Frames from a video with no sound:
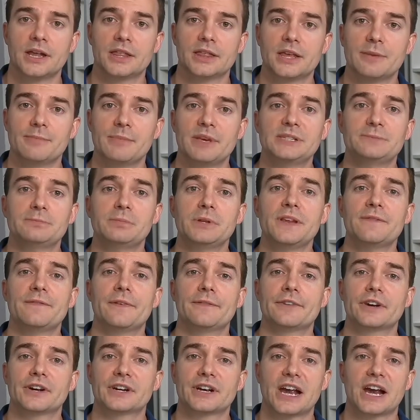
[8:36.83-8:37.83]
The misbelief
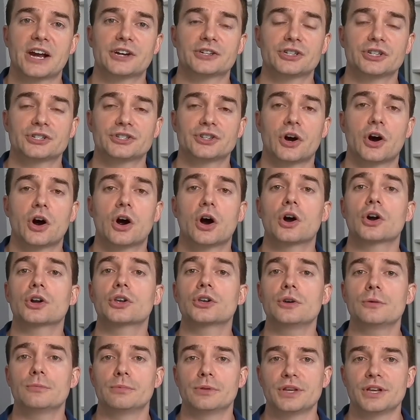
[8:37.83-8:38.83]
of your character is
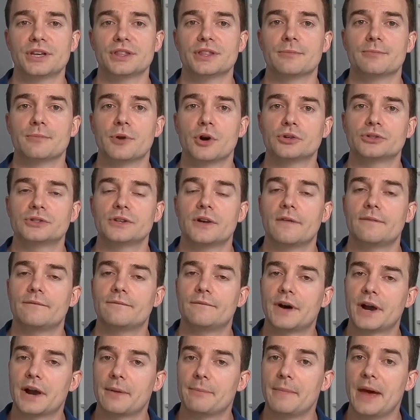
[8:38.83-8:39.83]
arguably the most
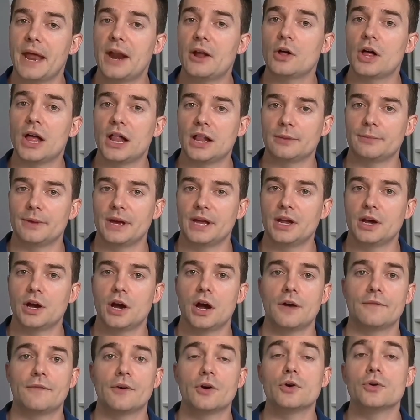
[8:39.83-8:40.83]
fundamental element
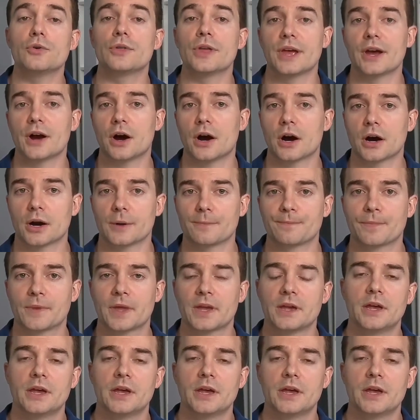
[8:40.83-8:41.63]
of who they are.